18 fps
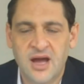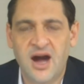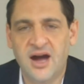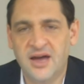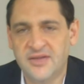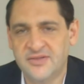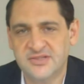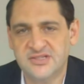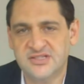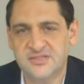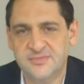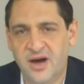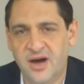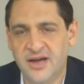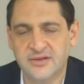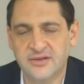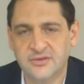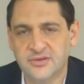Hi, this is
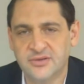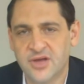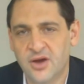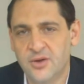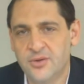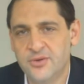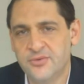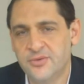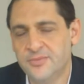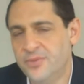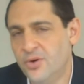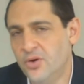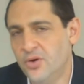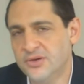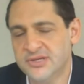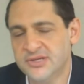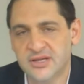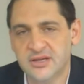Michael Cohen
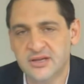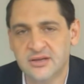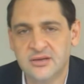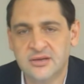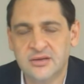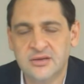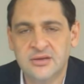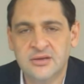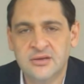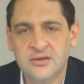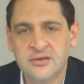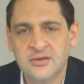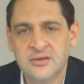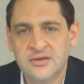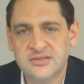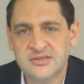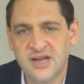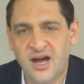reporting.
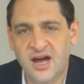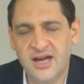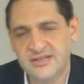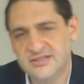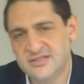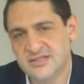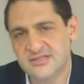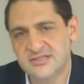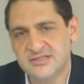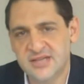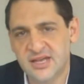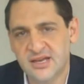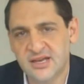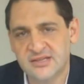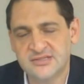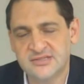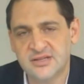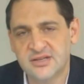Scientists
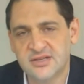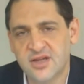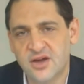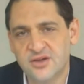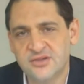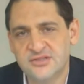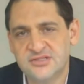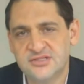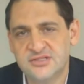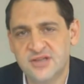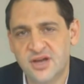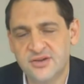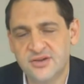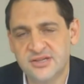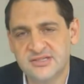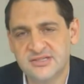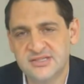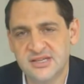tell us that ghosts
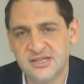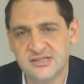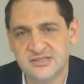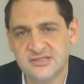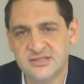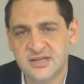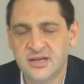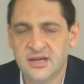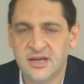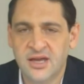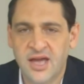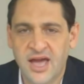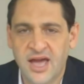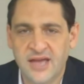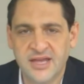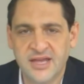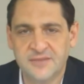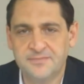don't exist,
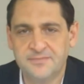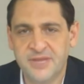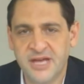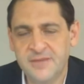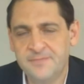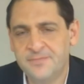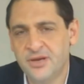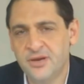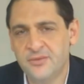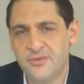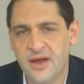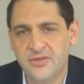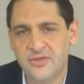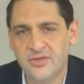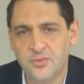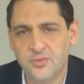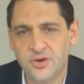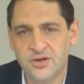and yet people
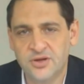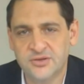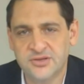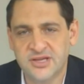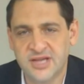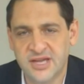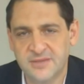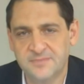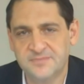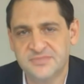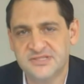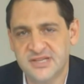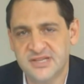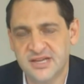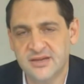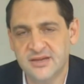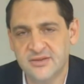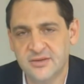around the world keep
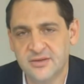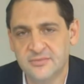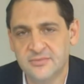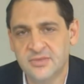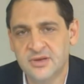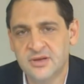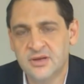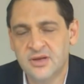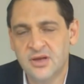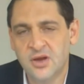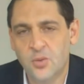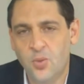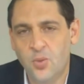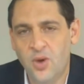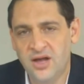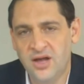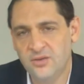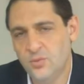seeing
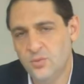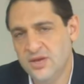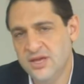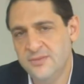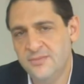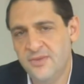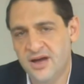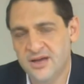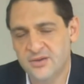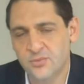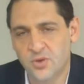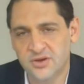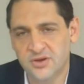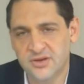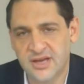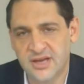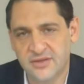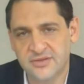them. While we might
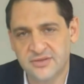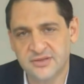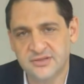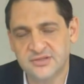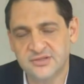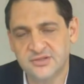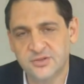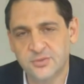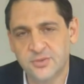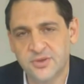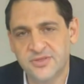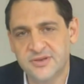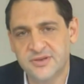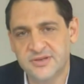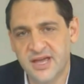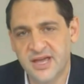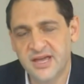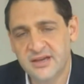want nothing to do with
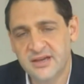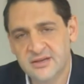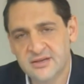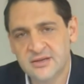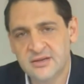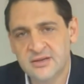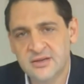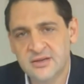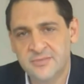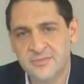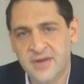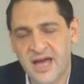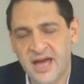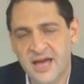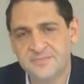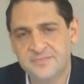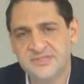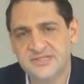the dead,
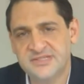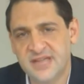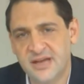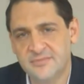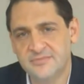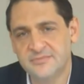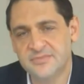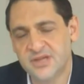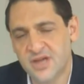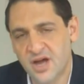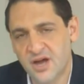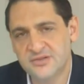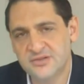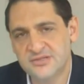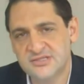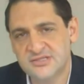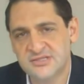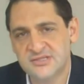perhaps some
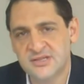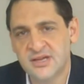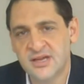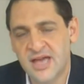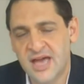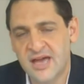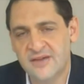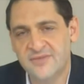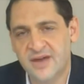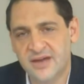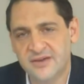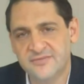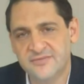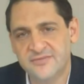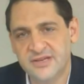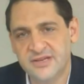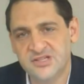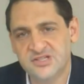ghosts have
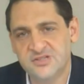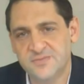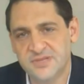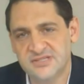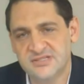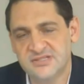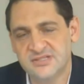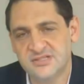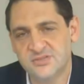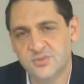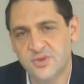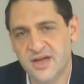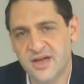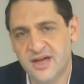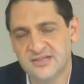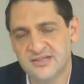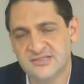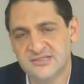unfinished business
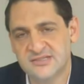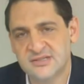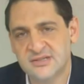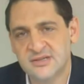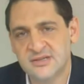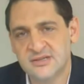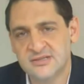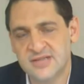with us.